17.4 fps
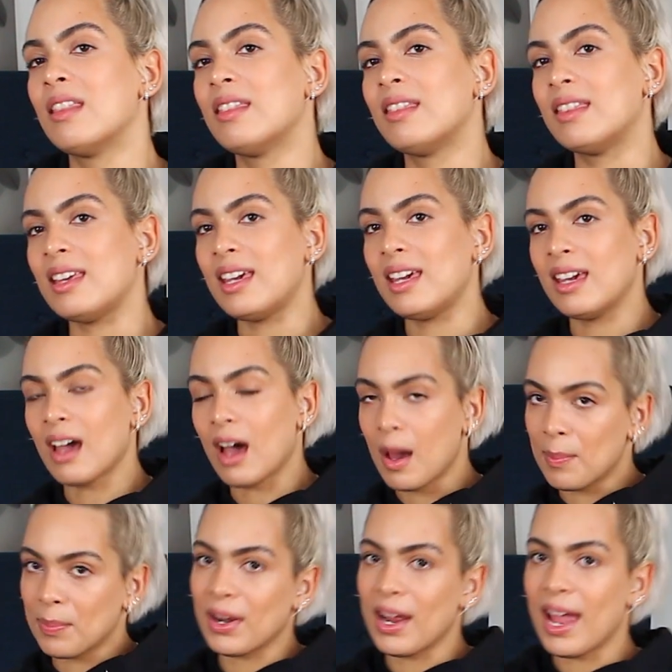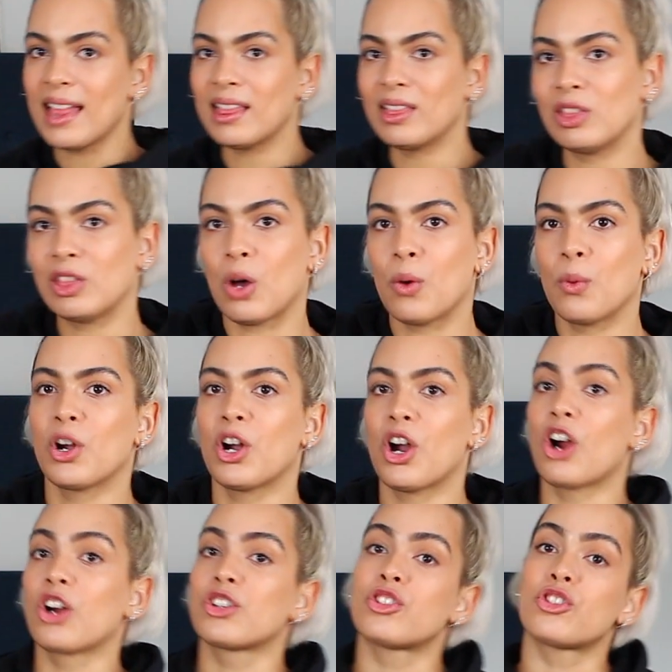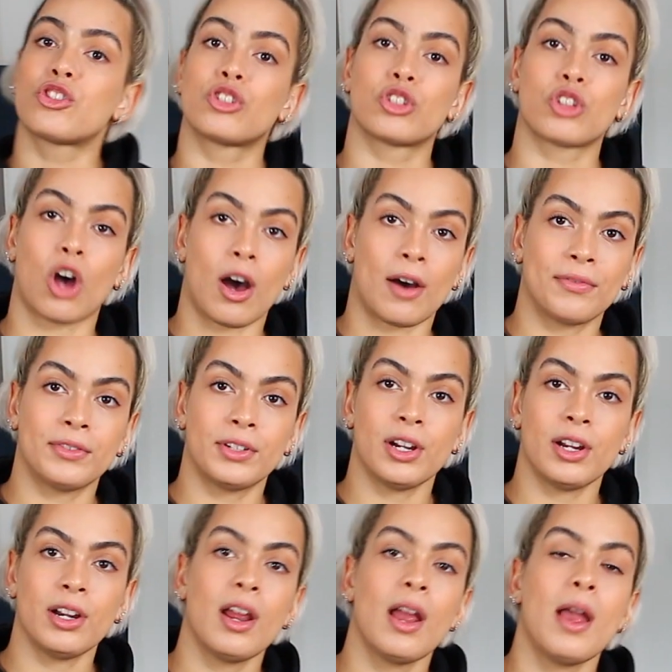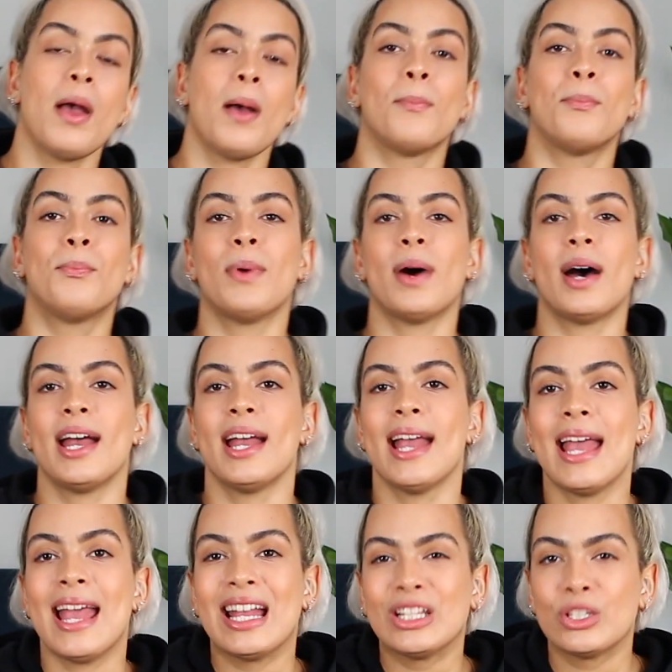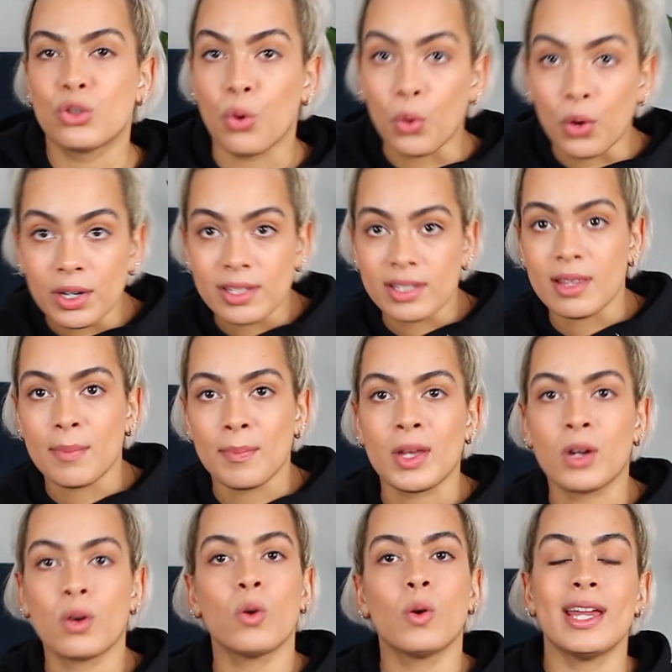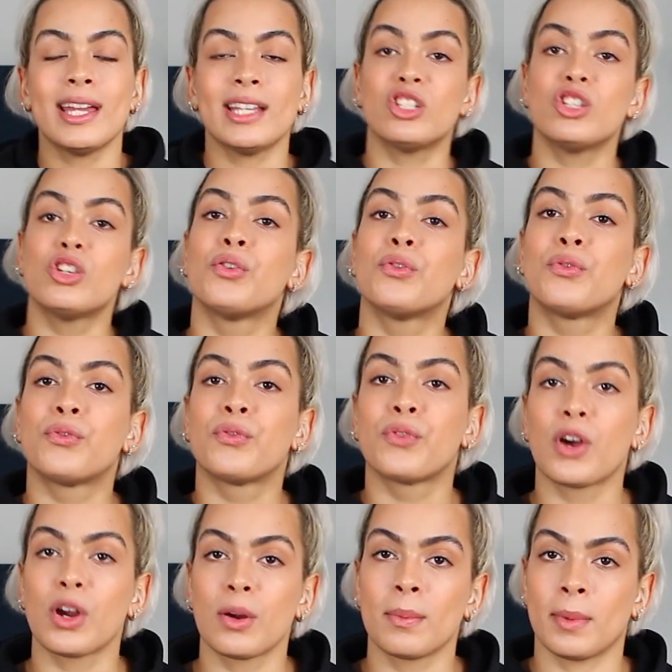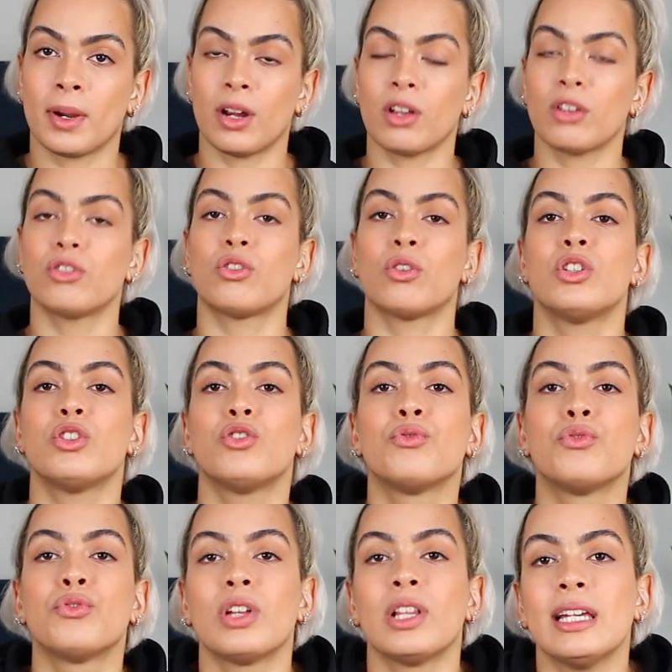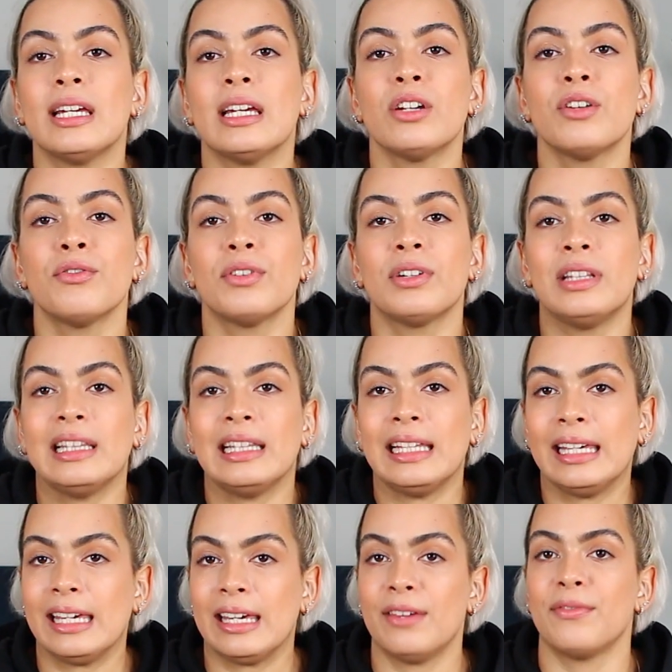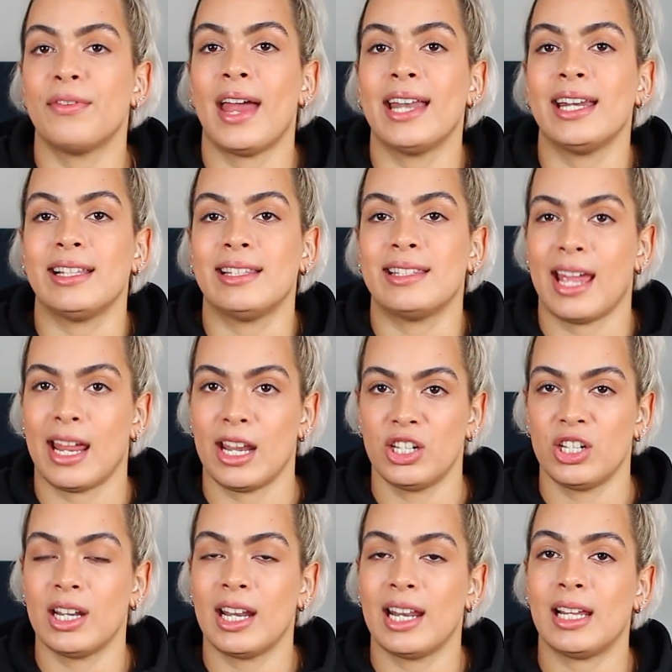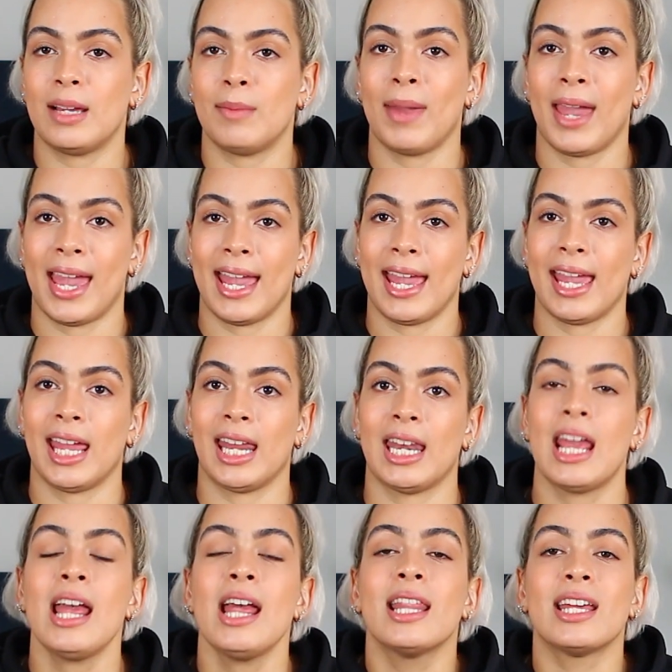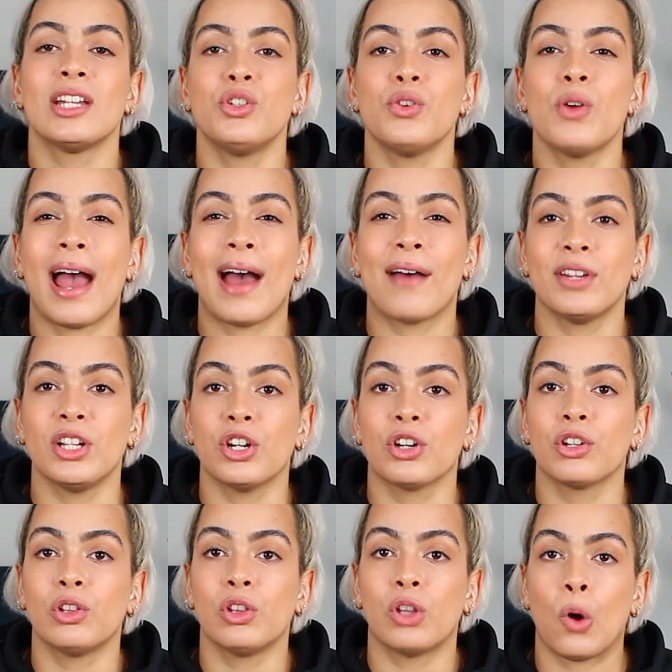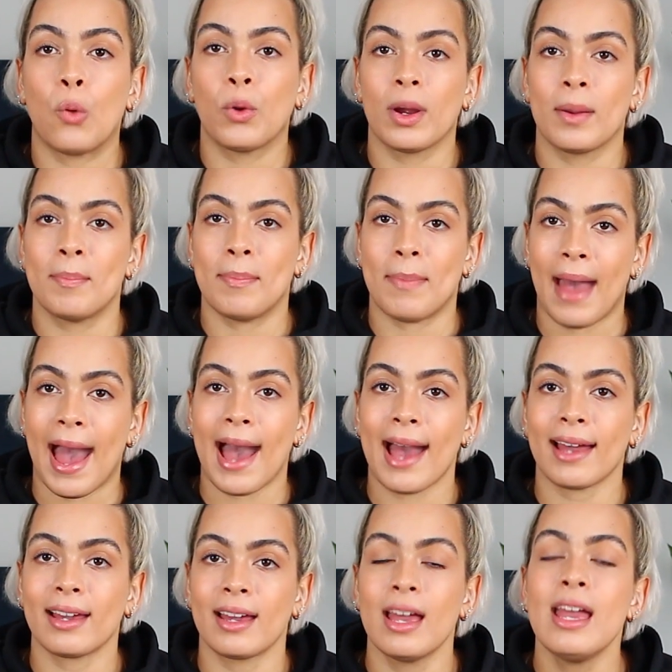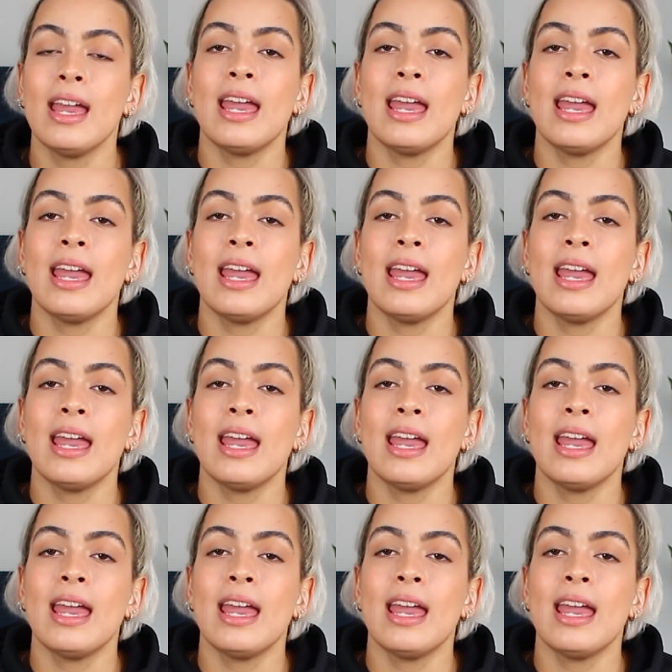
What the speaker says: the upper and lower are softer, but towards the middle it's firmer. So it's really gonna relieve any tension, any pain that you have in your lower back,